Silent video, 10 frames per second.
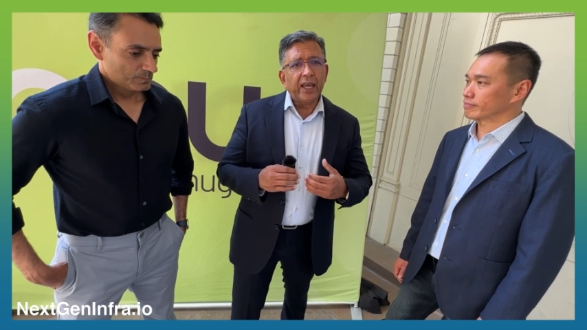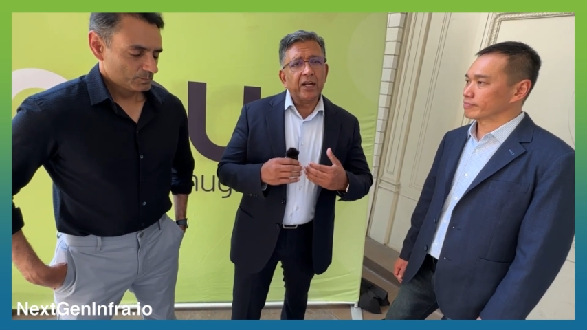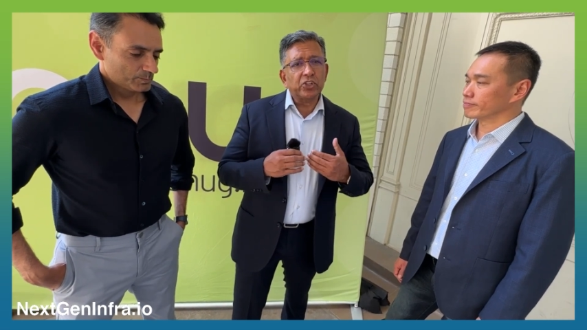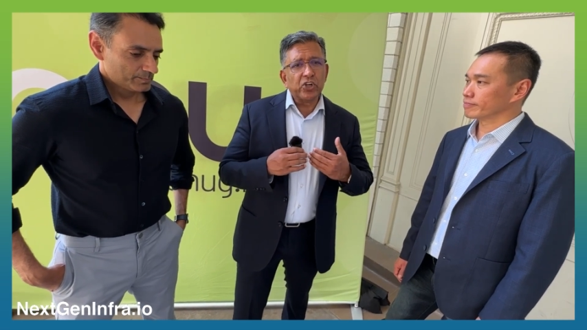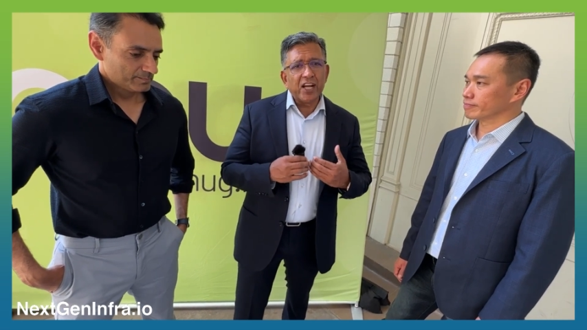
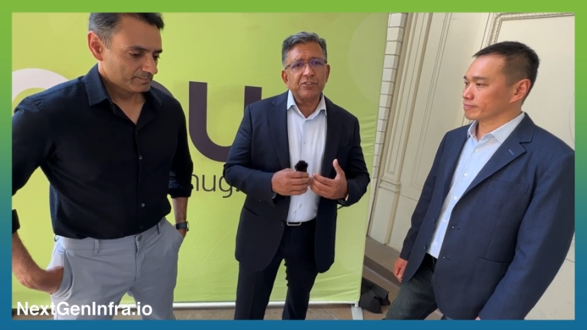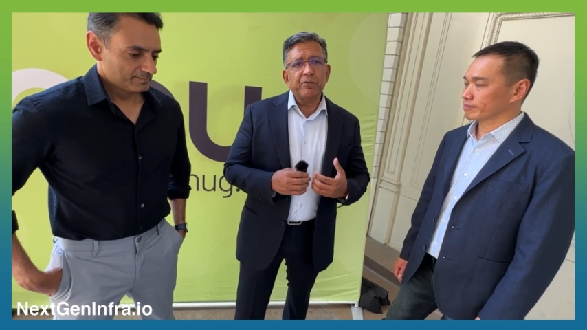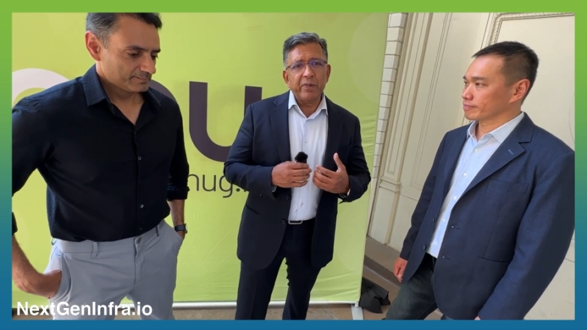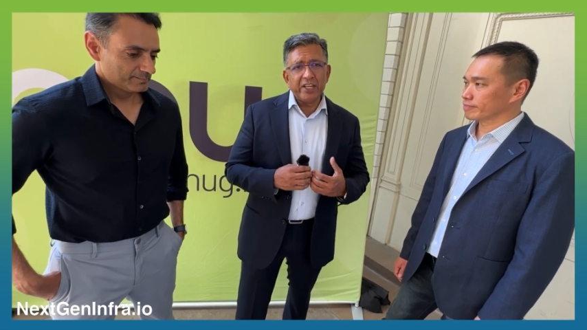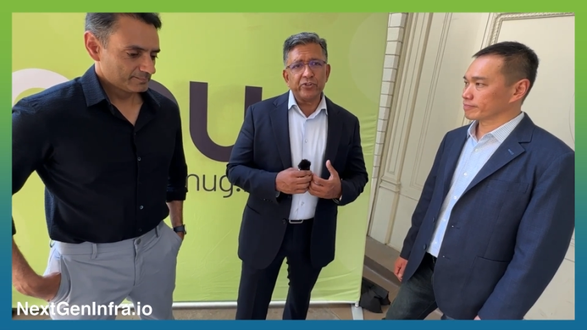Speaker 1: and a
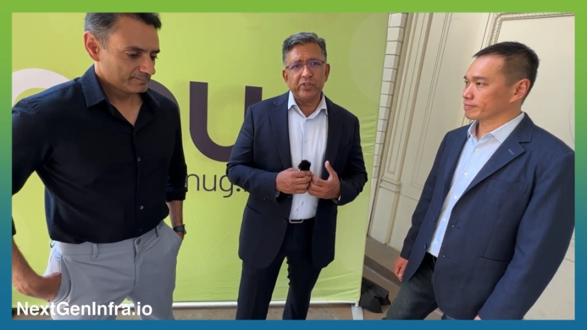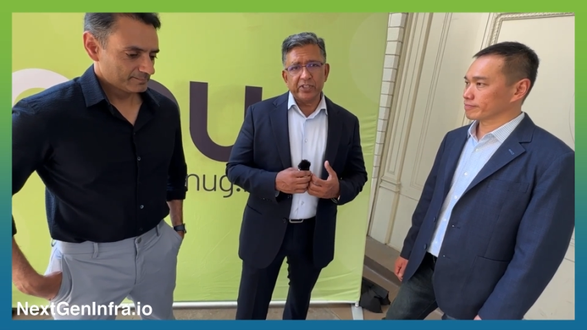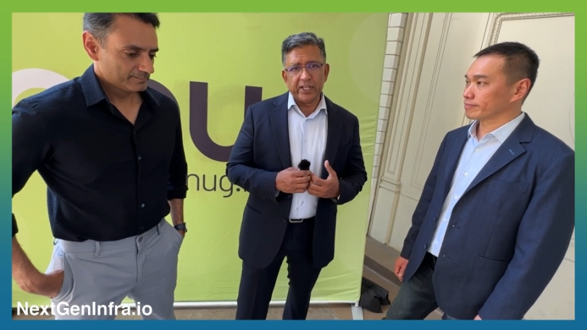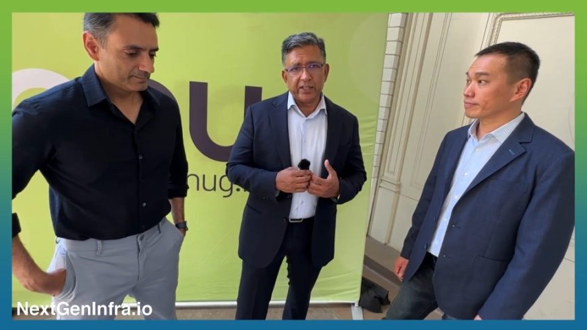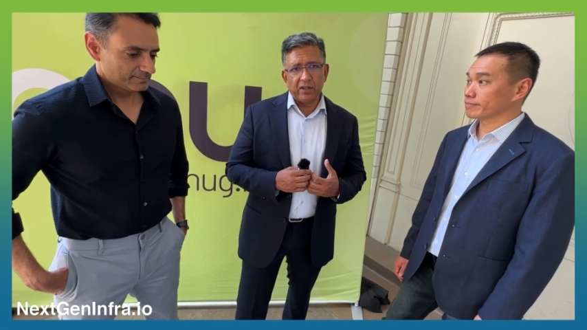
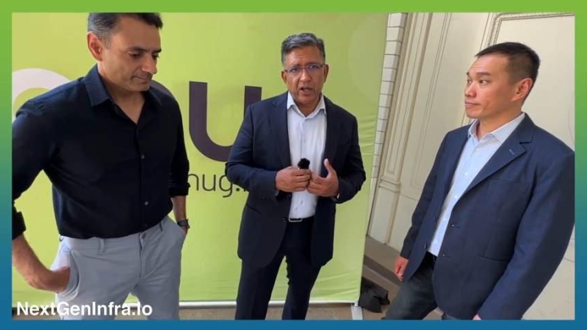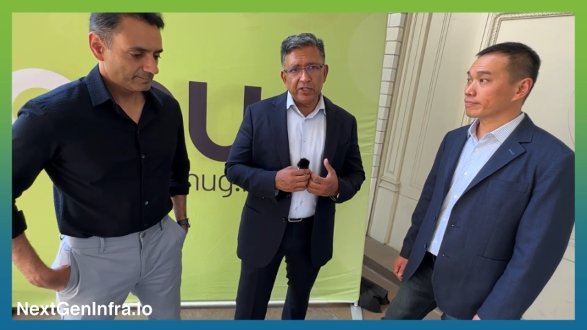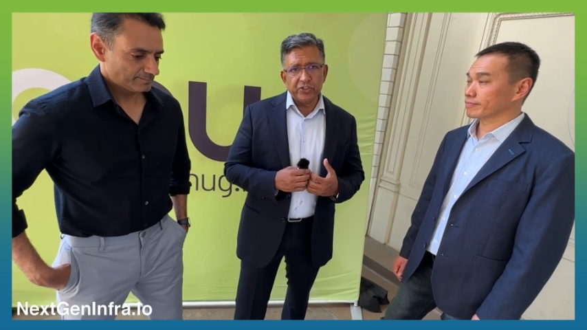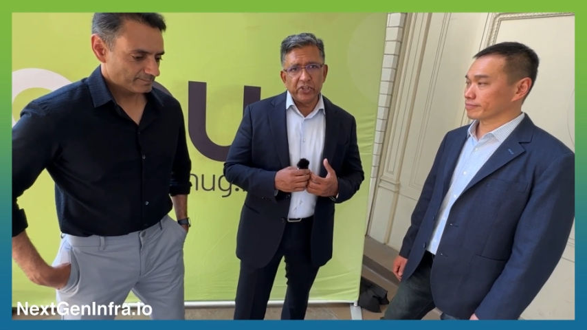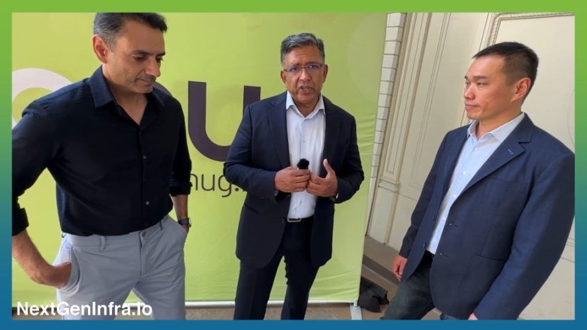transformational
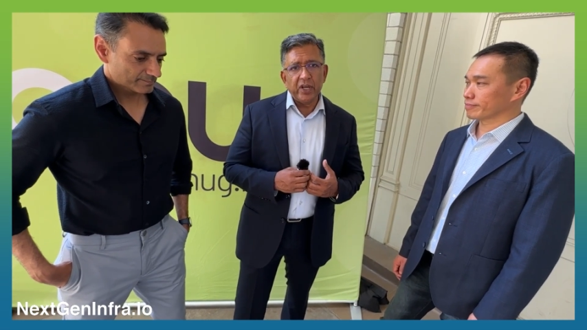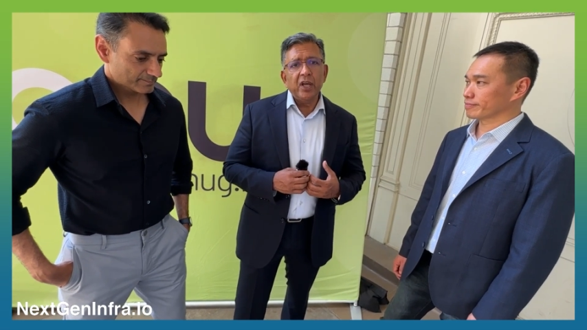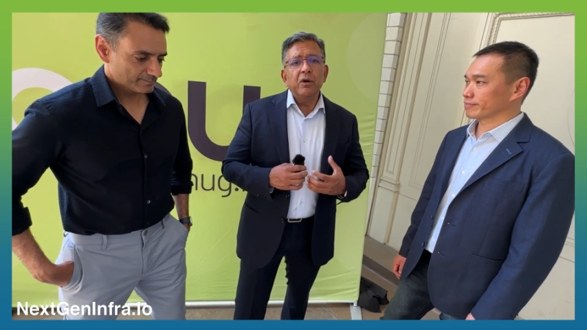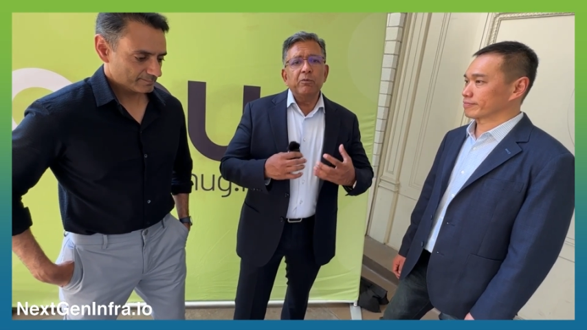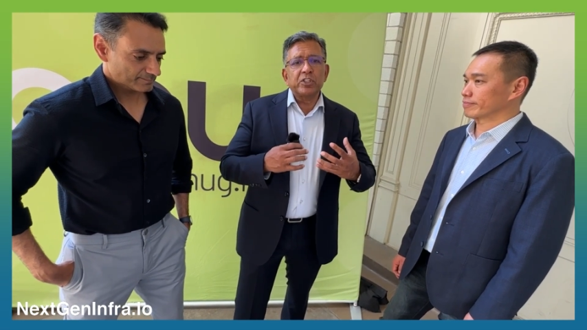technology
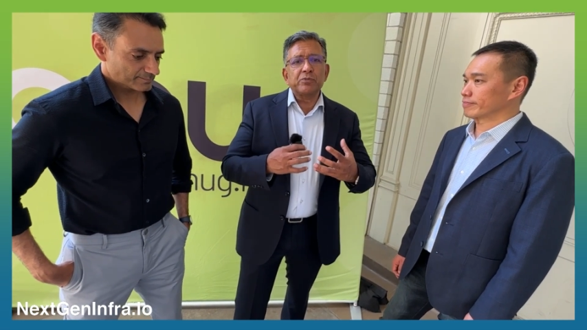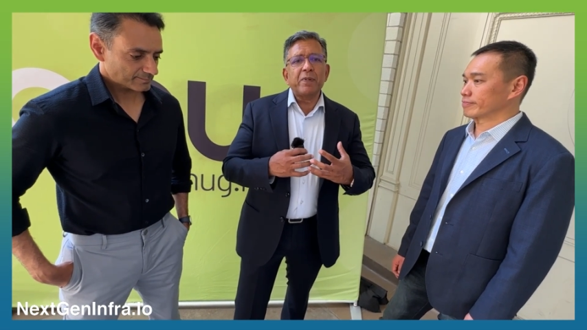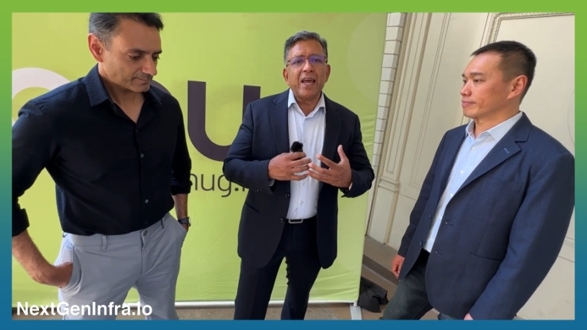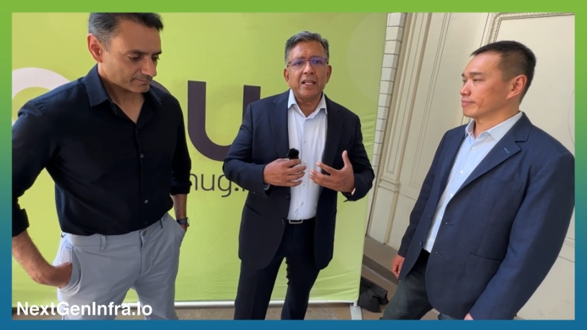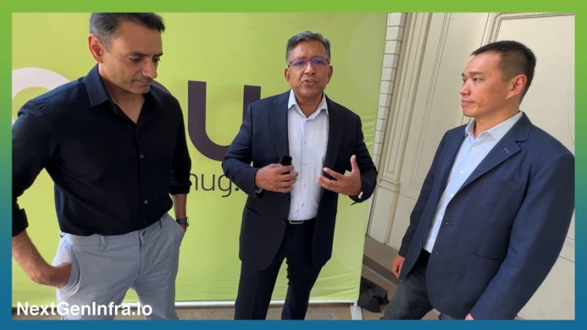which
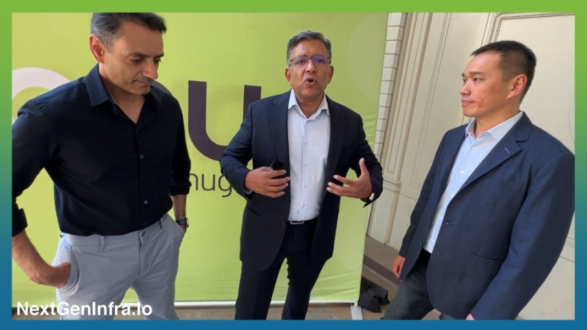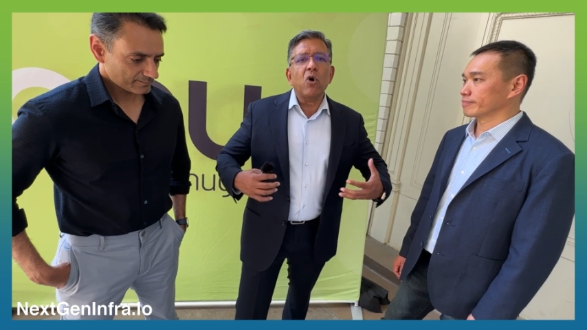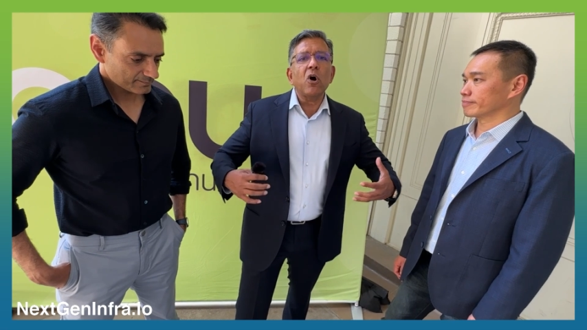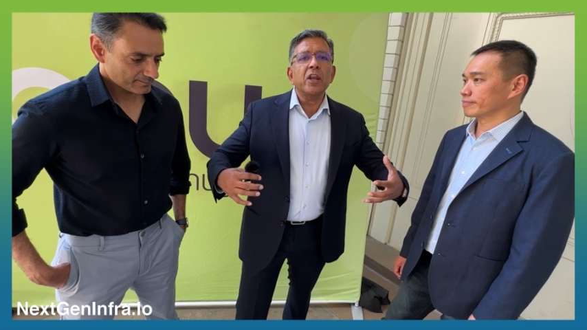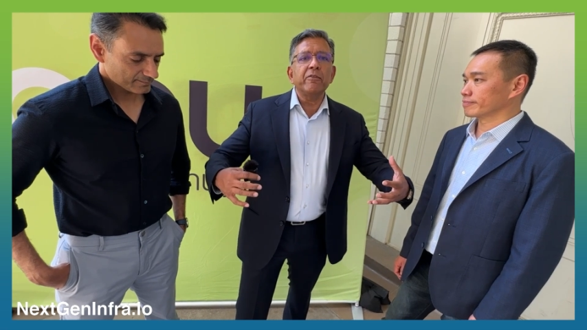spans
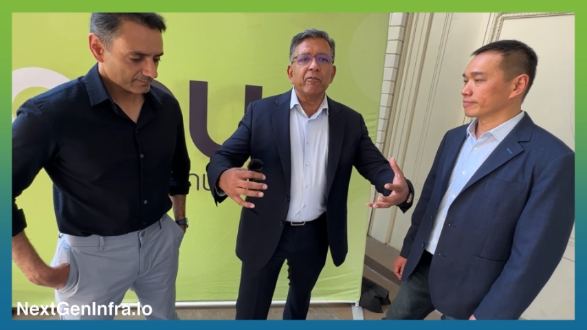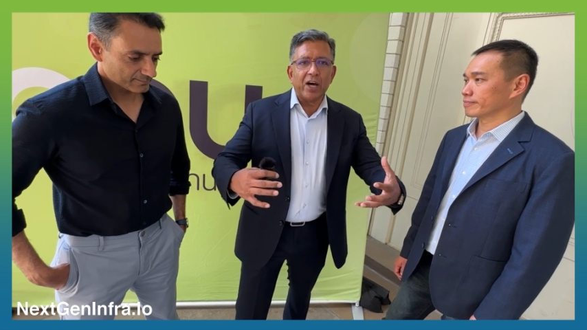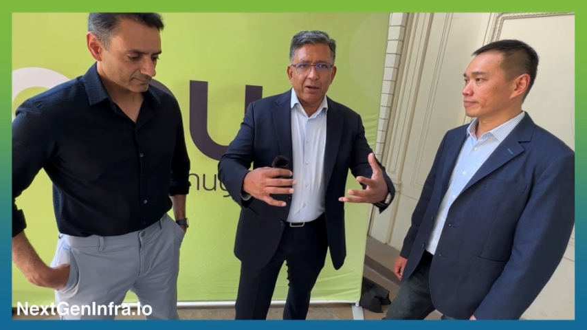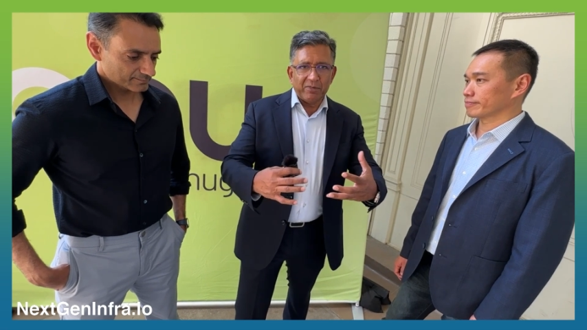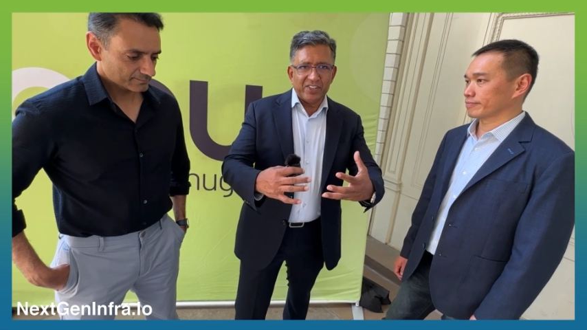all
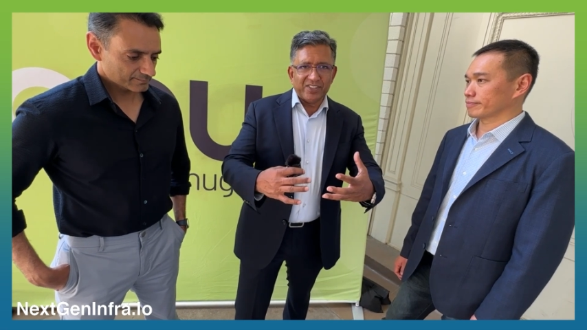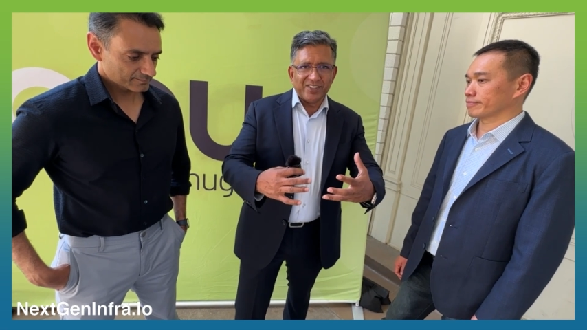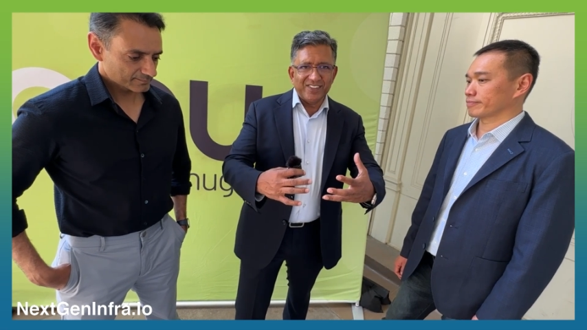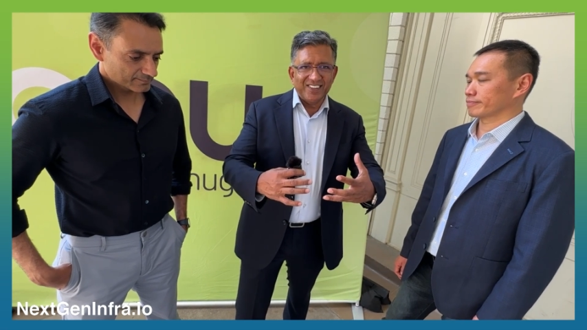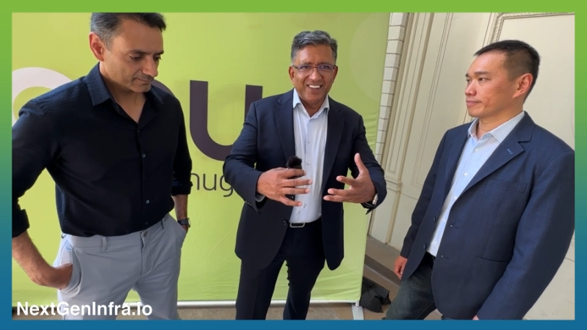environments.